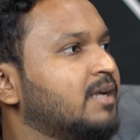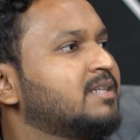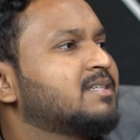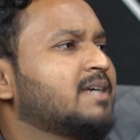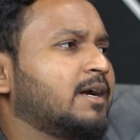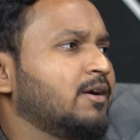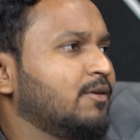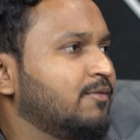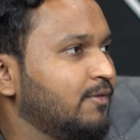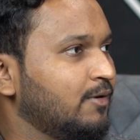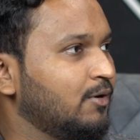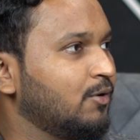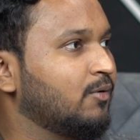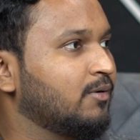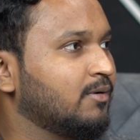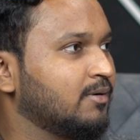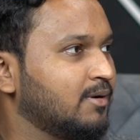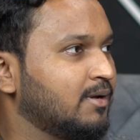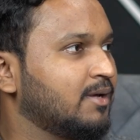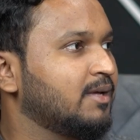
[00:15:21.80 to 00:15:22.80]
It's kind of a
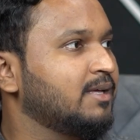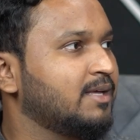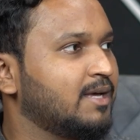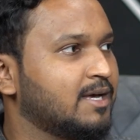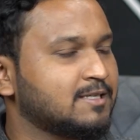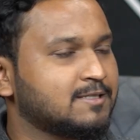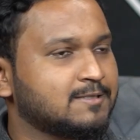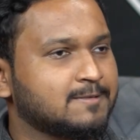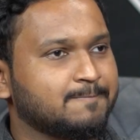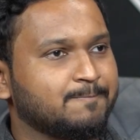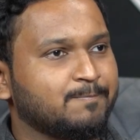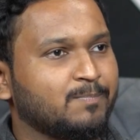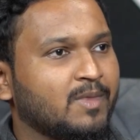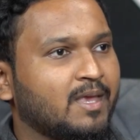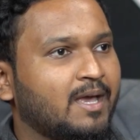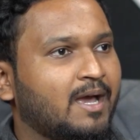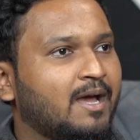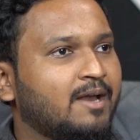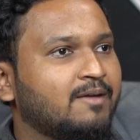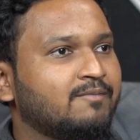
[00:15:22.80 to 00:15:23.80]
loan, yes.
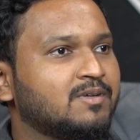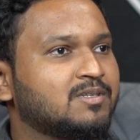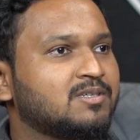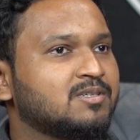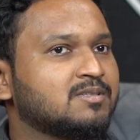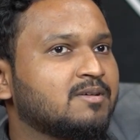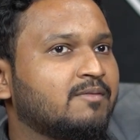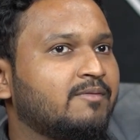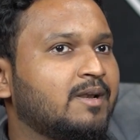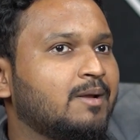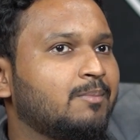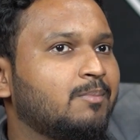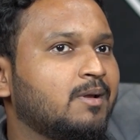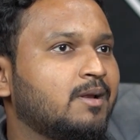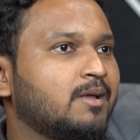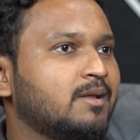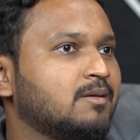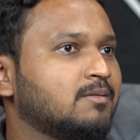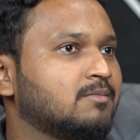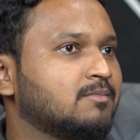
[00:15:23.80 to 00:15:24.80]
And which is
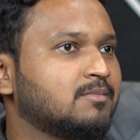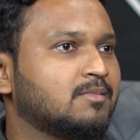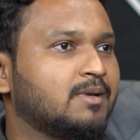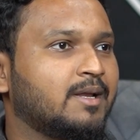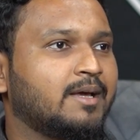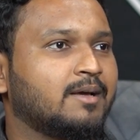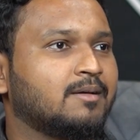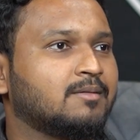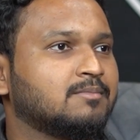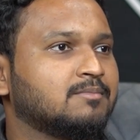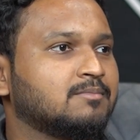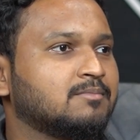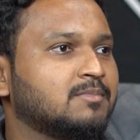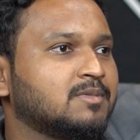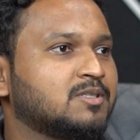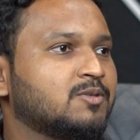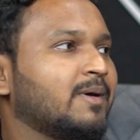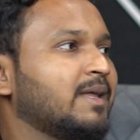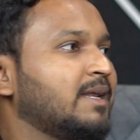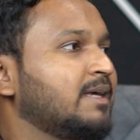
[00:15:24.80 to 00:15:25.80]
available in, like,
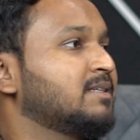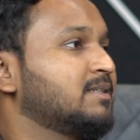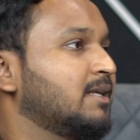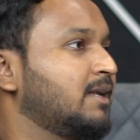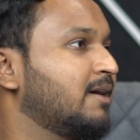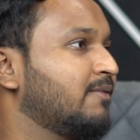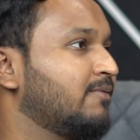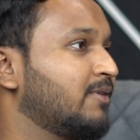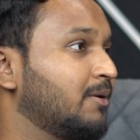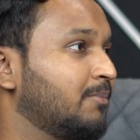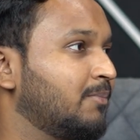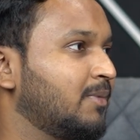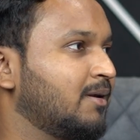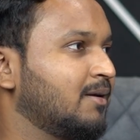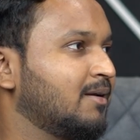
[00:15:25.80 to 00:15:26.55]
it's very easily available.